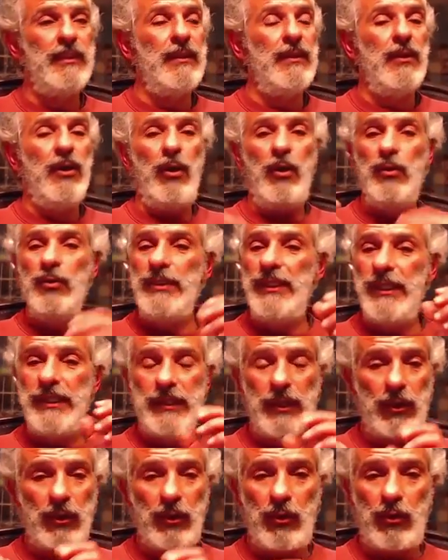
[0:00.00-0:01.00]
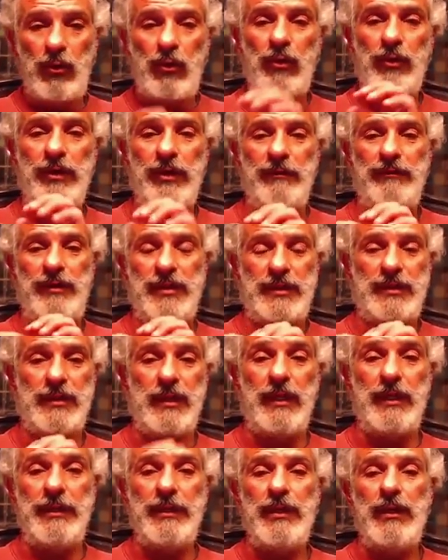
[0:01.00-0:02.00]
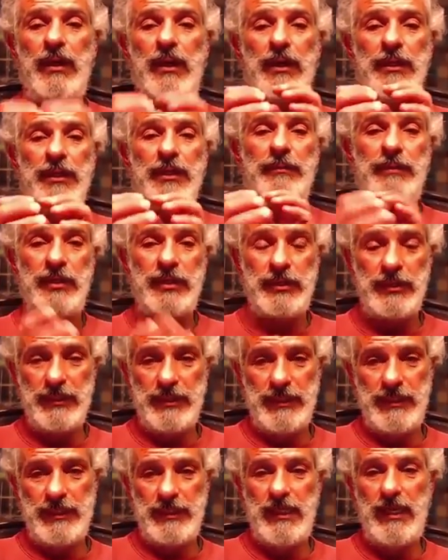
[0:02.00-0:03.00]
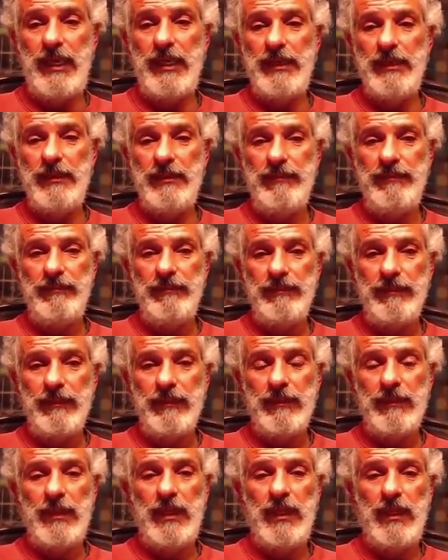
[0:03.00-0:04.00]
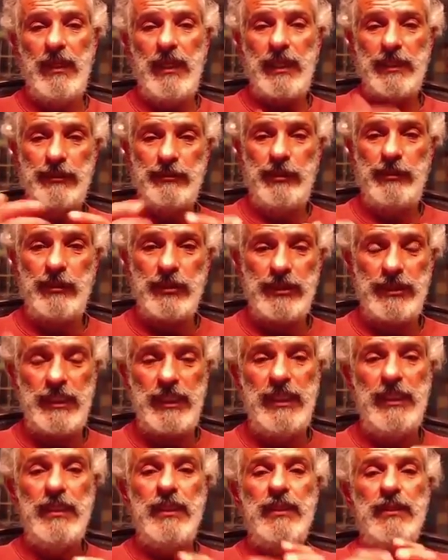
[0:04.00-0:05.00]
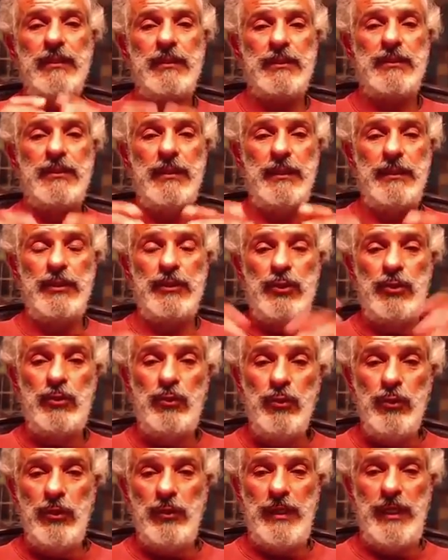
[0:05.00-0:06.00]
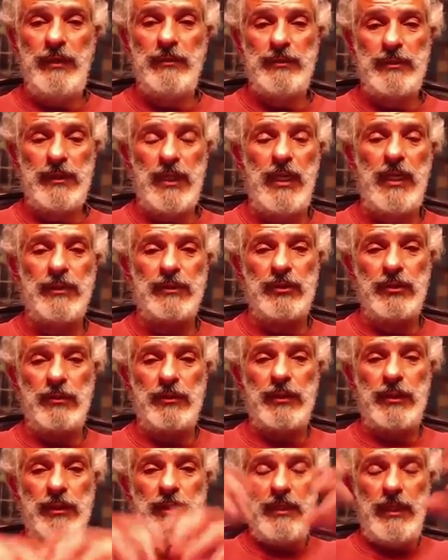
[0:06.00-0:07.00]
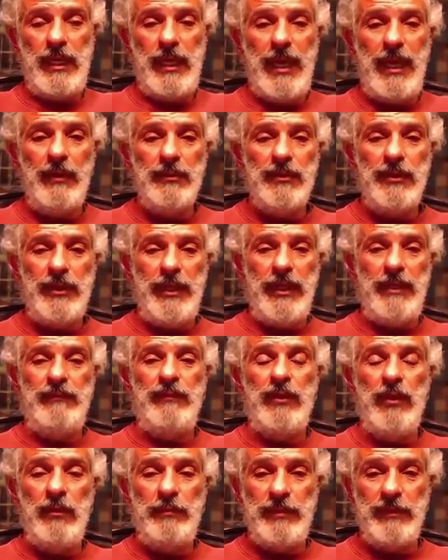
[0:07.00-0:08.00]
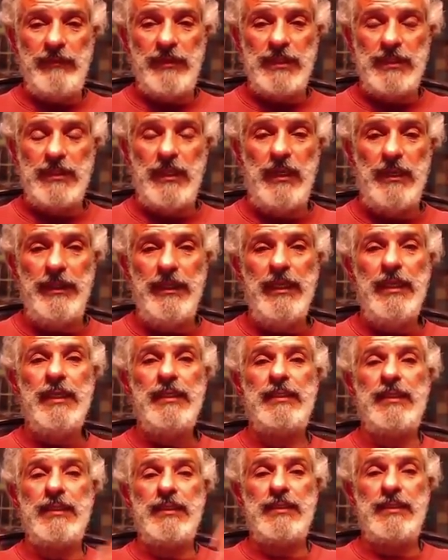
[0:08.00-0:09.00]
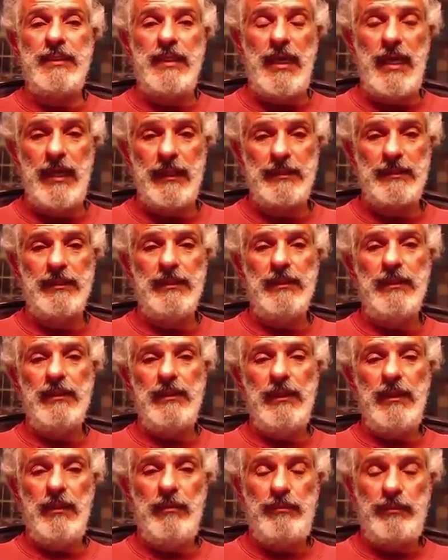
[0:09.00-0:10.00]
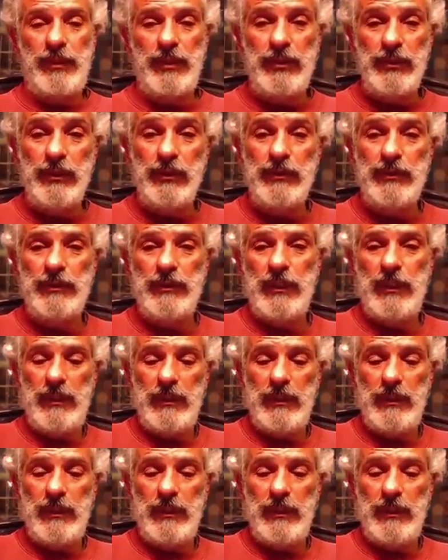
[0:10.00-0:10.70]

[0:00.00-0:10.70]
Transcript: Only in the core of the sun are temperatures this high. As we will see, the sun is cooler out, so the outer envelope of the sun does not produce